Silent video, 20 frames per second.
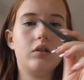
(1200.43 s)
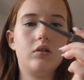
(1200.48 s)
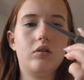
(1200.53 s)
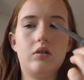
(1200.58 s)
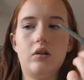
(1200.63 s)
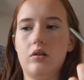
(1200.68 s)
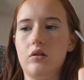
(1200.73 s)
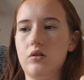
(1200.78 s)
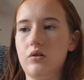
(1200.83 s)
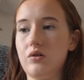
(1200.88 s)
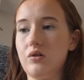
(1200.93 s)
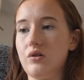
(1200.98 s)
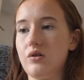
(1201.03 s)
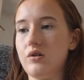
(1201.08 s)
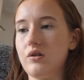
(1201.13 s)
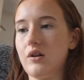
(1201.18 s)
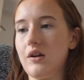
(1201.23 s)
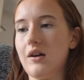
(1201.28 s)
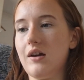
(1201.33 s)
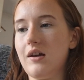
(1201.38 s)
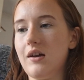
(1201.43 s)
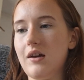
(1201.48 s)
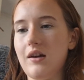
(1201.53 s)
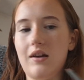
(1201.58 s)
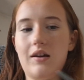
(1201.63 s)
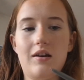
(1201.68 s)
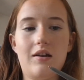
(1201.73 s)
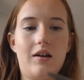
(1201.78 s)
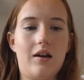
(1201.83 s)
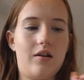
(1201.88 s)
is in the
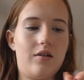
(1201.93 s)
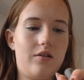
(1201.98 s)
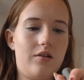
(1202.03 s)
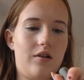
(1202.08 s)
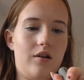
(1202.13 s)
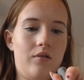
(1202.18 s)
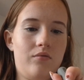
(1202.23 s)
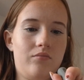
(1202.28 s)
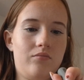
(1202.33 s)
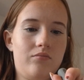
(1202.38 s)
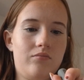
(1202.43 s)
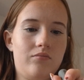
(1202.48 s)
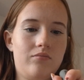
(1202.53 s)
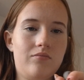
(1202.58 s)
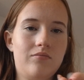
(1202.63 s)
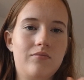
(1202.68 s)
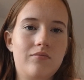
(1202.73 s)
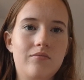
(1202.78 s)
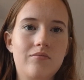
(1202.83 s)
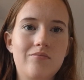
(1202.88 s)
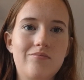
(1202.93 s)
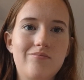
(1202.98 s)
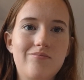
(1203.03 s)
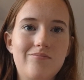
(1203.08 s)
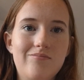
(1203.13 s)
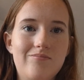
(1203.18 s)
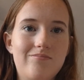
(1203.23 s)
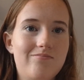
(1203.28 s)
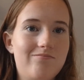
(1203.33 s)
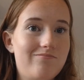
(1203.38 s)
shade, I don't know,
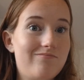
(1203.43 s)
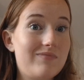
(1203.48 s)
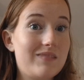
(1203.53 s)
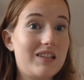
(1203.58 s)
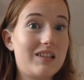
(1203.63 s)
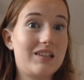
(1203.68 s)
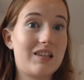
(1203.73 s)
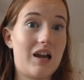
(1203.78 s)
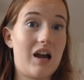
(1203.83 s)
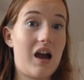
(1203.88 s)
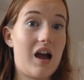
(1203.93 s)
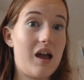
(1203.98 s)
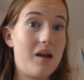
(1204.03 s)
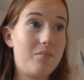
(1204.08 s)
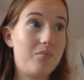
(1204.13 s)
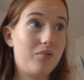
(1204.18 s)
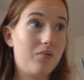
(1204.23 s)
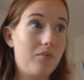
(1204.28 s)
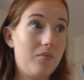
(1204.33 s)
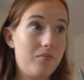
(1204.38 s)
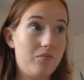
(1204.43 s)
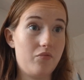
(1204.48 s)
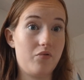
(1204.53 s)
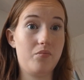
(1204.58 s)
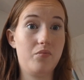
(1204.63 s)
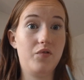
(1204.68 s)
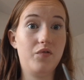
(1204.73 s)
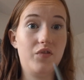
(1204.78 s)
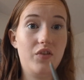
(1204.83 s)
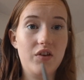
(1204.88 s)
because I
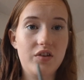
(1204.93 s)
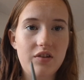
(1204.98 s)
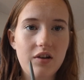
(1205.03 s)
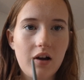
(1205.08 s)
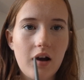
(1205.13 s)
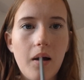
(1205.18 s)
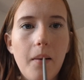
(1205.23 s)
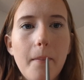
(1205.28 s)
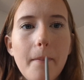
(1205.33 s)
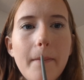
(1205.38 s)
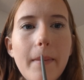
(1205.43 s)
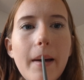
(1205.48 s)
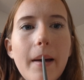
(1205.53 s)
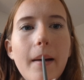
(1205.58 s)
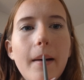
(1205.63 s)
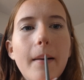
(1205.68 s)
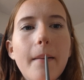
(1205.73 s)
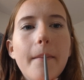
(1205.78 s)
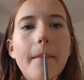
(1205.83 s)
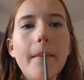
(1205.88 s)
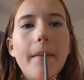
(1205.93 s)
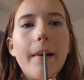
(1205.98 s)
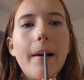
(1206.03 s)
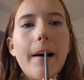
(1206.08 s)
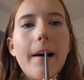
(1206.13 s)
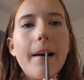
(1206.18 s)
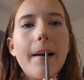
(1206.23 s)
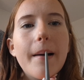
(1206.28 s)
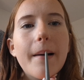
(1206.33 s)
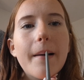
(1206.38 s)
removed the sticker. But
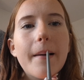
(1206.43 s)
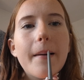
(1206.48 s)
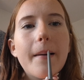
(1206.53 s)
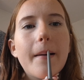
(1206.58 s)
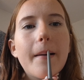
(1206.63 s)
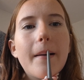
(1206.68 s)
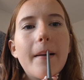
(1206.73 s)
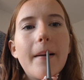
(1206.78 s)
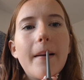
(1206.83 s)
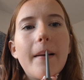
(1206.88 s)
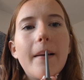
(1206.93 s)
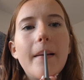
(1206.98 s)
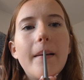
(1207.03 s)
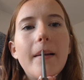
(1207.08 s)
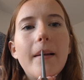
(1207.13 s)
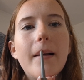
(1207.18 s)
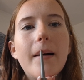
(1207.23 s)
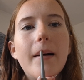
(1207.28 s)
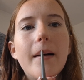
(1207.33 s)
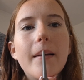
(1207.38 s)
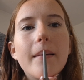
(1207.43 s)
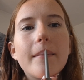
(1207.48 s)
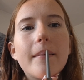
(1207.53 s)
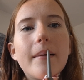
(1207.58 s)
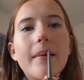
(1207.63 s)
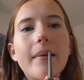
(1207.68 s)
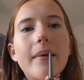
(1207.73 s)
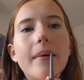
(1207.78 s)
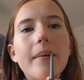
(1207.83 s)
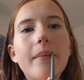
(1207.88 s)
I
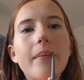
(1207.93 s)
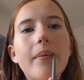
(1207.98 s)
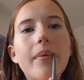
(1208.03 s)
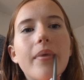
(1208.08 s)
love it.